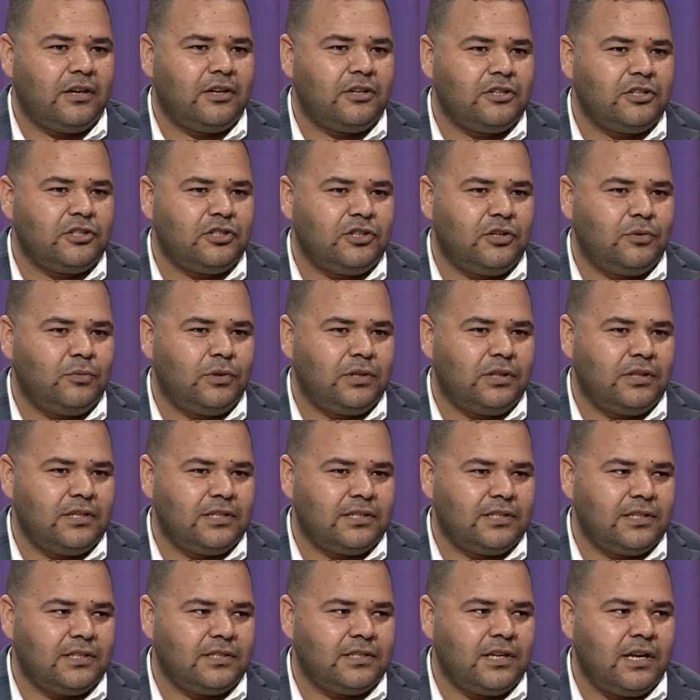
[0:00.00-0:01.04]
Christian
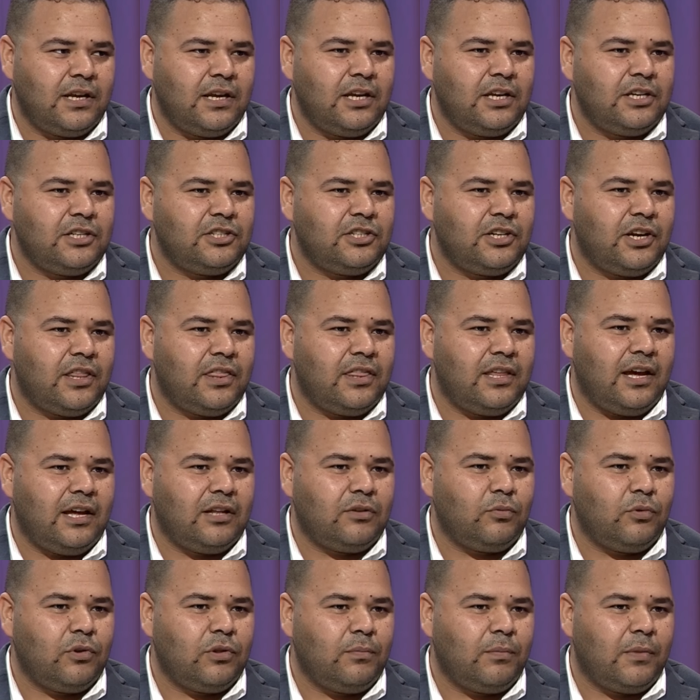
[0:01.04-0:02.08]
witnesses shared that
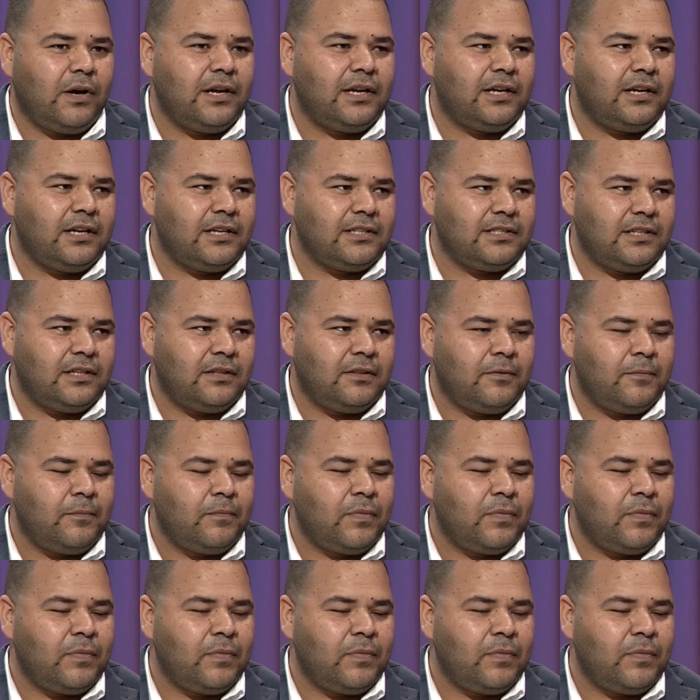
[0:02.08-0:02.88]
with my cousin.